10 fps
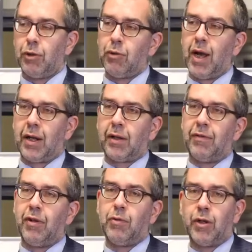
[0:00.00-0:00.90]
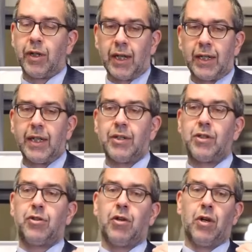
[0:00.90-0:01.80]
but to actively work
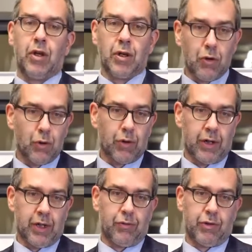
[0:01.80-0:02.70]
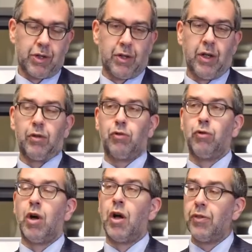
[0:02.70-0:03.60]
against your interest,
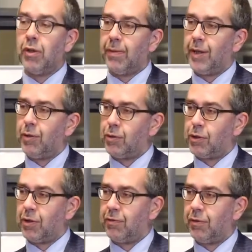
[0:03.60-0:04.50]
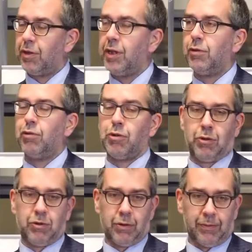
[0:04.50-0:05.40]
to undermine your sovereignty through,
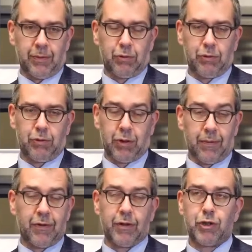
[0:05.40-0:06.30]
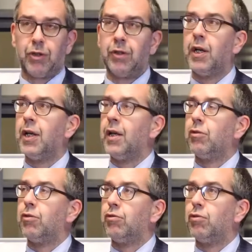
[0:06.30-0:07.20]
through subversion,
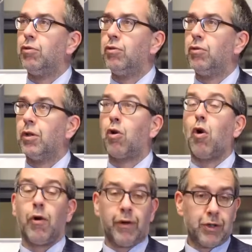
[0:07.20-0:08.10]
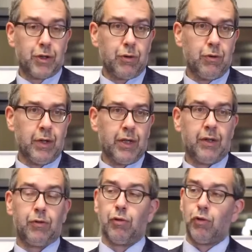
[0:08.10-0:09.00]
to, to coerce you
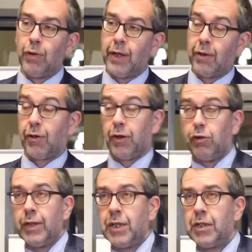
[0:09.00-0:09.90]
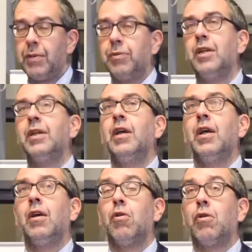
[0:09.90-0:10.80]
into doing or not doing something,
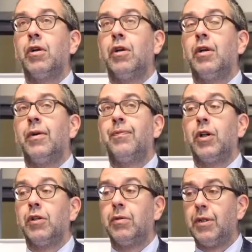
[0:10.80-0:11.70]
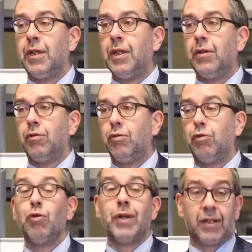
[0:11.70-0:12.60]
or um, ultimately
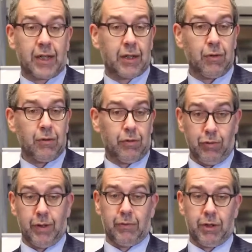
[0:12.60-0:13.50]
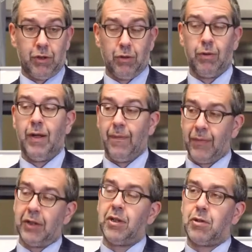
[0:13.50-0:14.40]
to, to attack you, to aggress you.
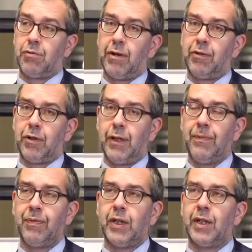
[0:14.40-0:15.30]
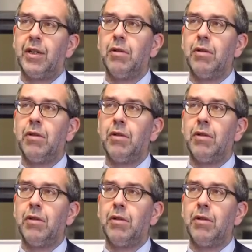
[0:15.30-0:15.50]
That is rivalry. And I